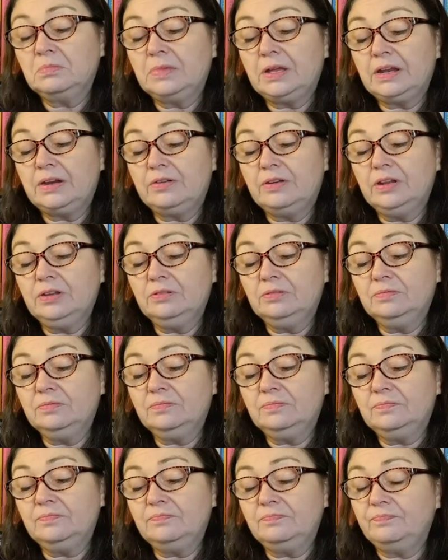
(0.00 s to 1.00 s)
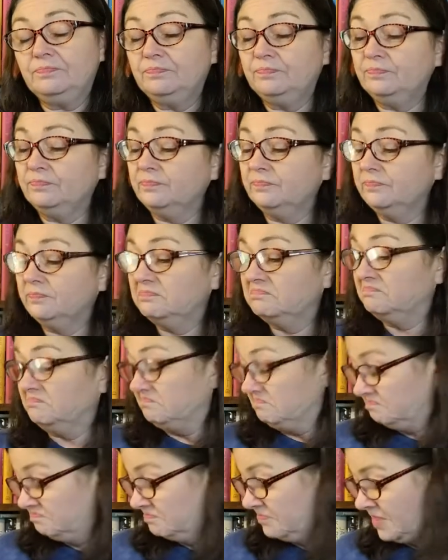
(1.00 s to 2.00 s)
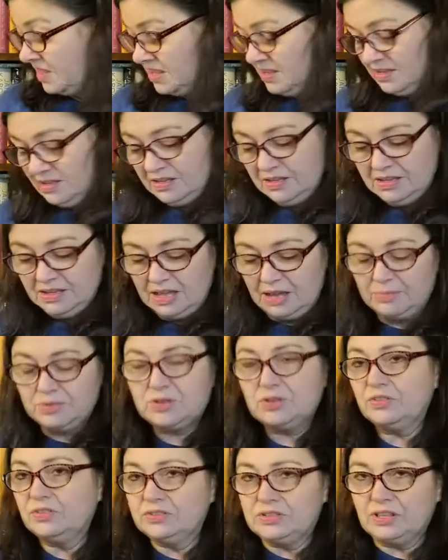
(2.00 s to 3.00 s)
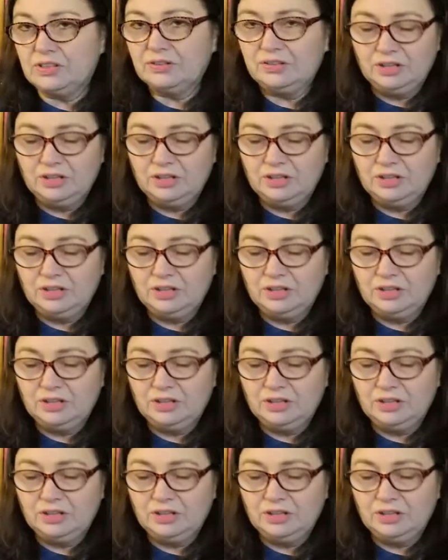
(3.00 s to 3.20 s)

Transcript: I don't know. I'm sure there's other